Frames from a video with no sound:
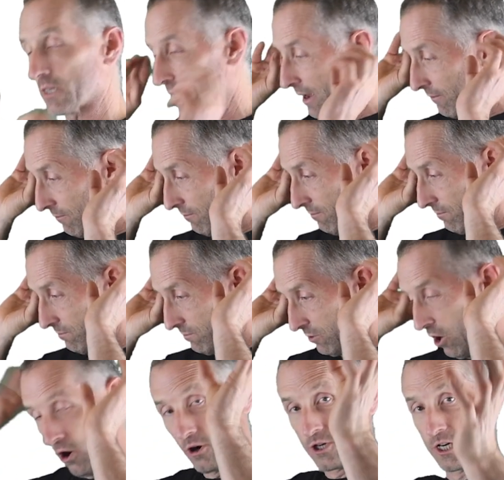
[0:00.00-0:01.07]
they have
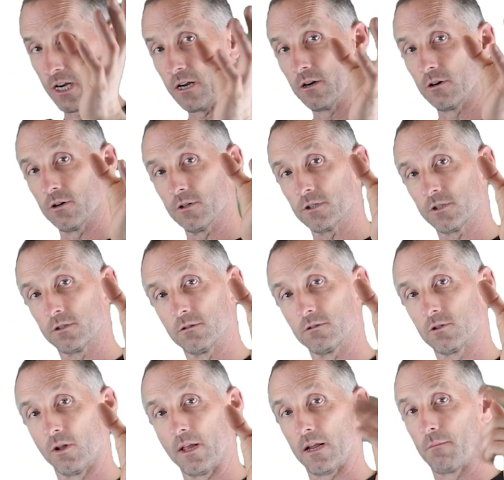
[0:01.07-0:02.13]
large ears,
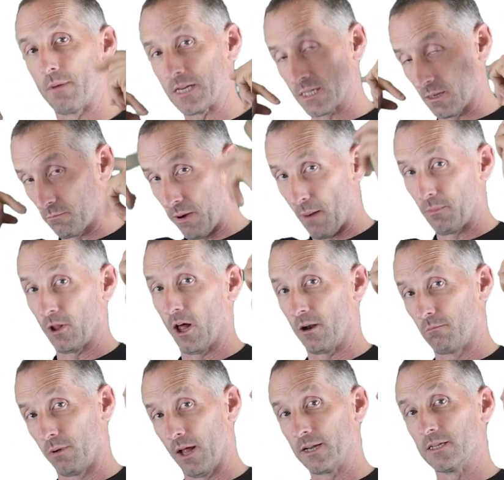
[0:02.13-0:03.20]
so they can basically pump a lot
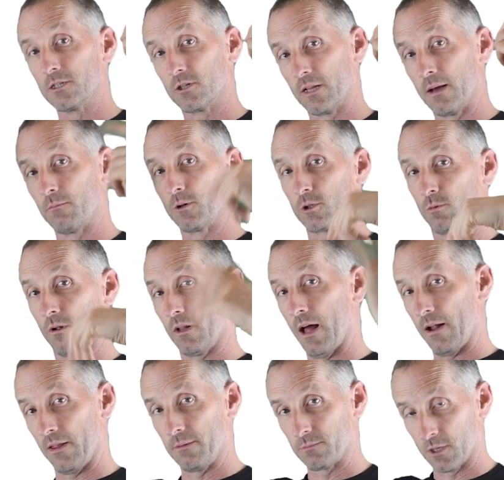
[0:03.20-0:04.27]
of blood into them, which will
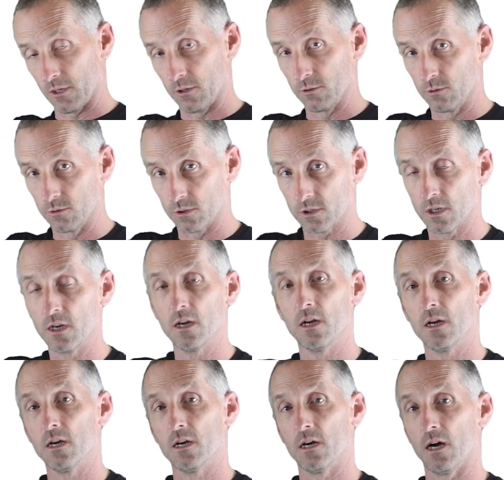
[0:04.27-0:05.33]
allow them to lose
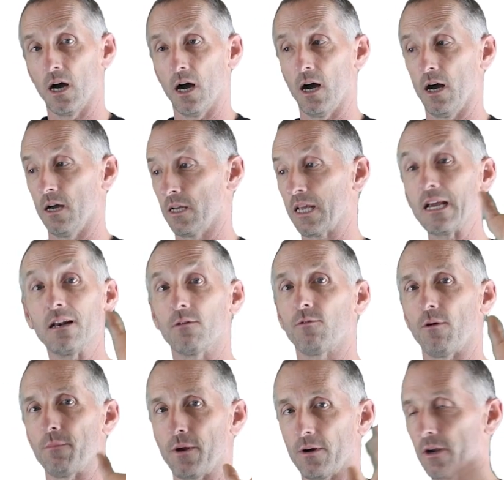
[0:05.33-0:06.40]
heat
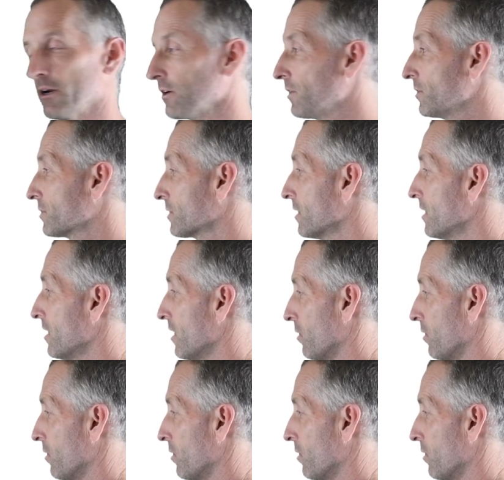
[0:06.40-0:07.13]
from their ears.